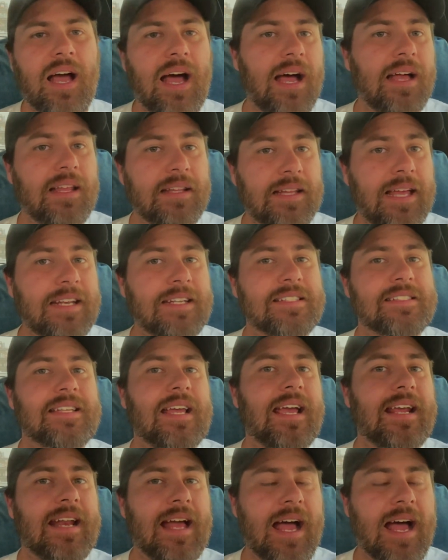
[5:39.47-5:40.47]
line of
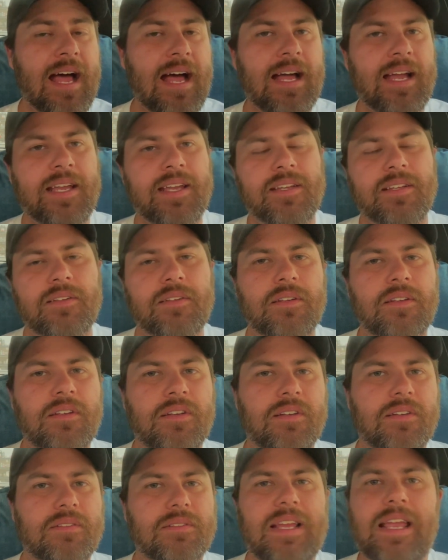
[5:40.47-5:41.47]
sight high,
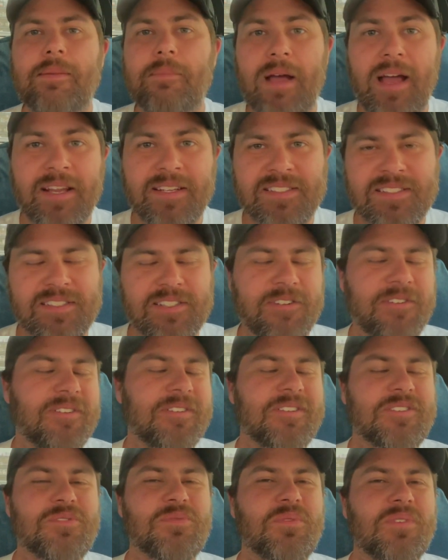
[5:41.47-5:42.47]
aim high in
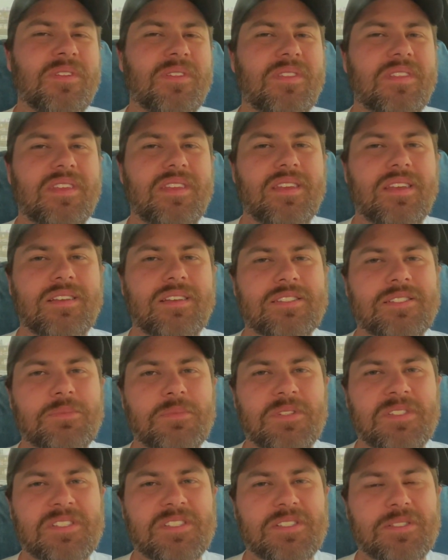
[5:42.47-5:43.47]
steering. It's one of the
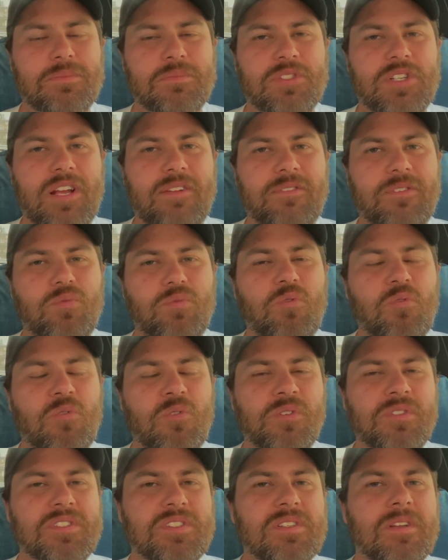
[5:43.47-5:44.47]
Smith system driving
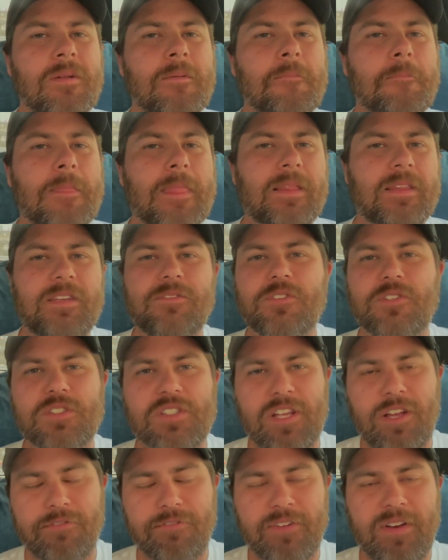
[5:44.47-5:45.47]
rules. Leave
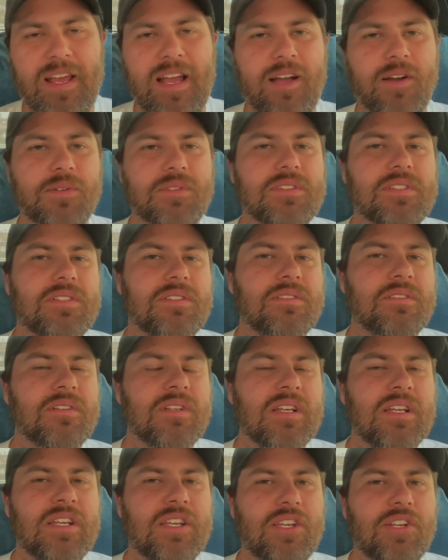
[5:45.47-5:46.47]
yourself an out, and
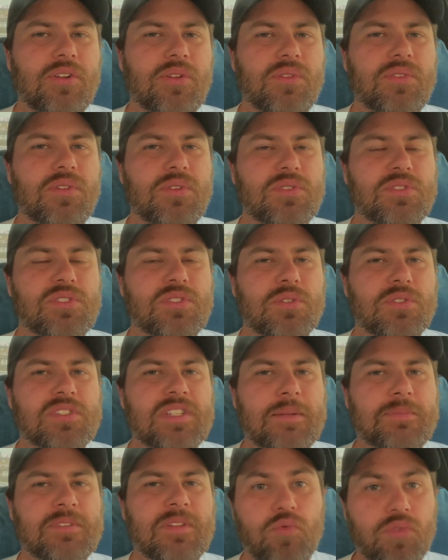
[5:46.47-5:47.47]
those
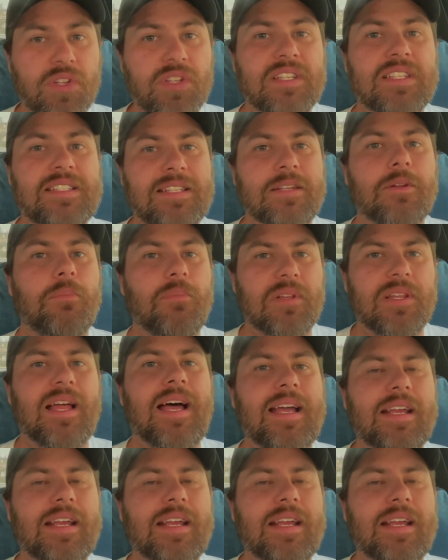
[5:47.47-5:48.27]
types of really did apply